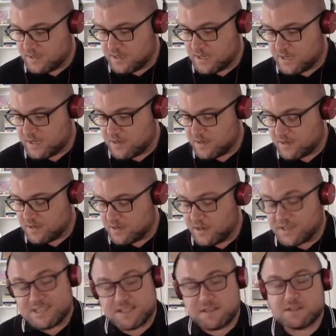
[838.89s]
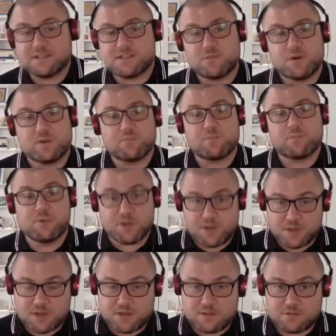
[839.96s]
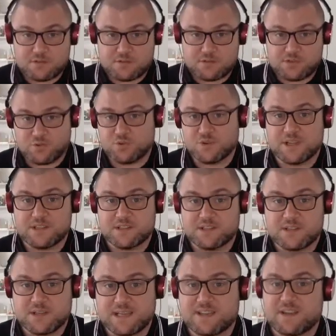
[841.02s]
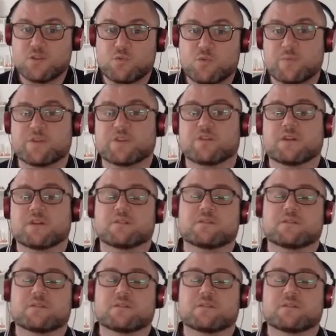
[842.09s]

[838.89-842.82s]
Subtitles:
1991 Booker shortlist had no women on it.